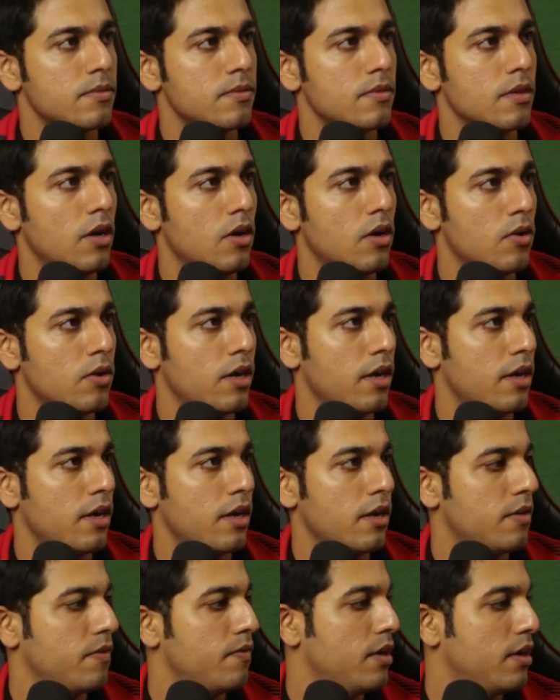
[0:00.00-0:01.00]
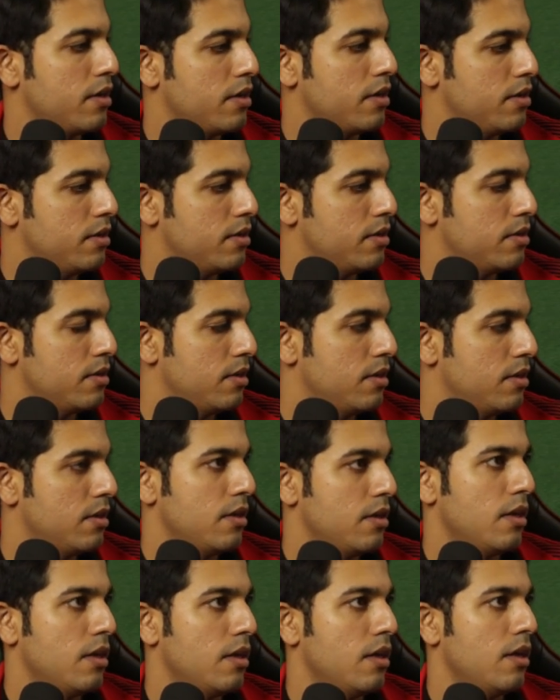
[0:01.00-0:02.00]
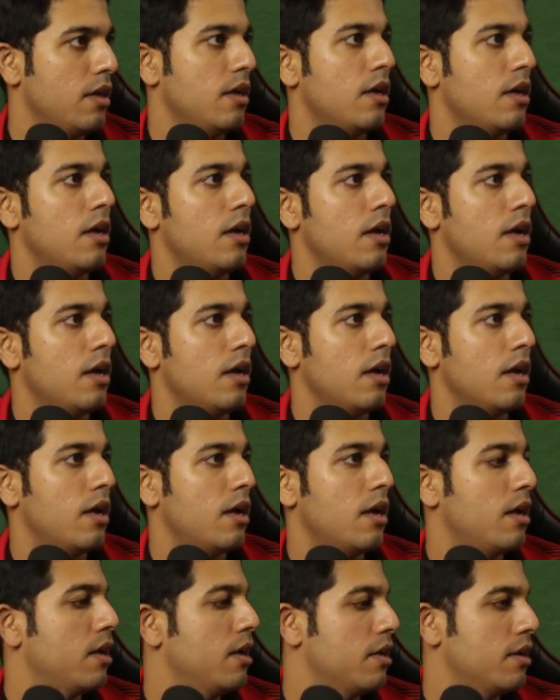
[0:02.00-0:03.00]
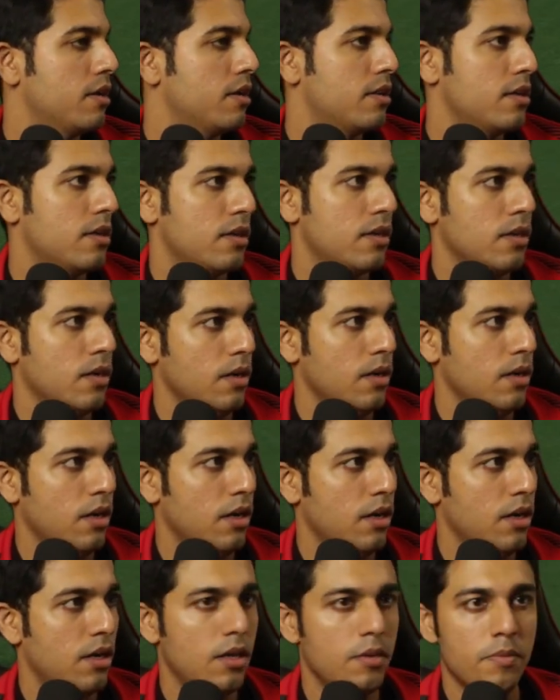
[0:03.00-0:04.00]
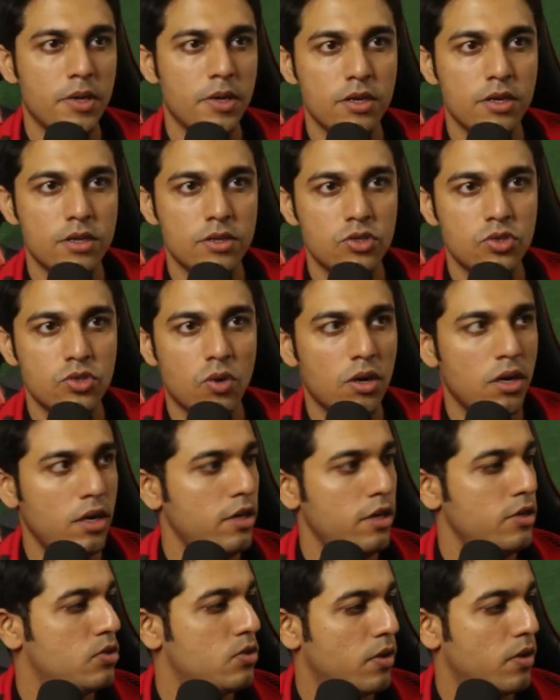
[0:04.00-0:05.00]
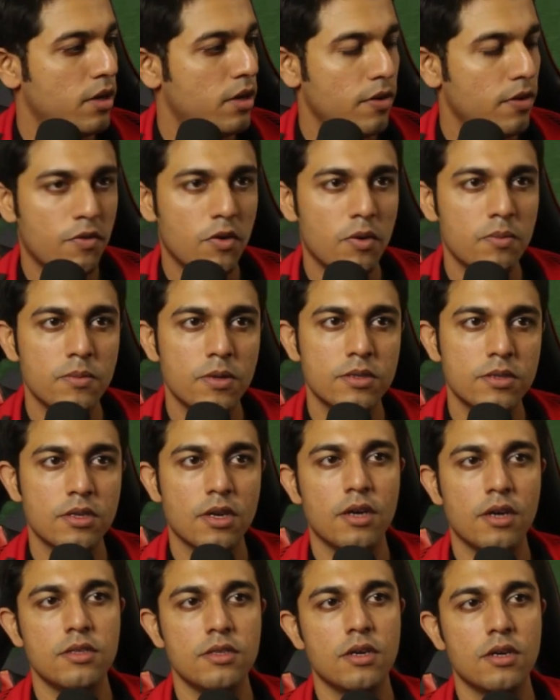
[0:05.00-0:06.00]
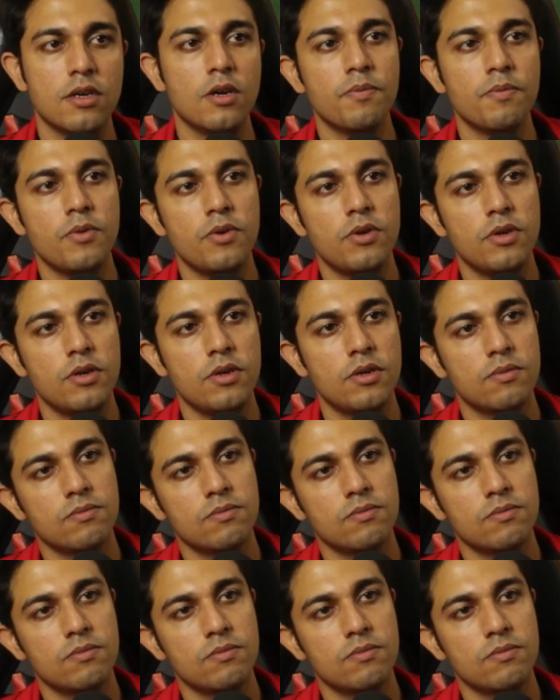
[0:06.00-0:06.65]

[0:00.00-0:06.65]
Okay, we are here, and I'll be shortly joining from this other computer.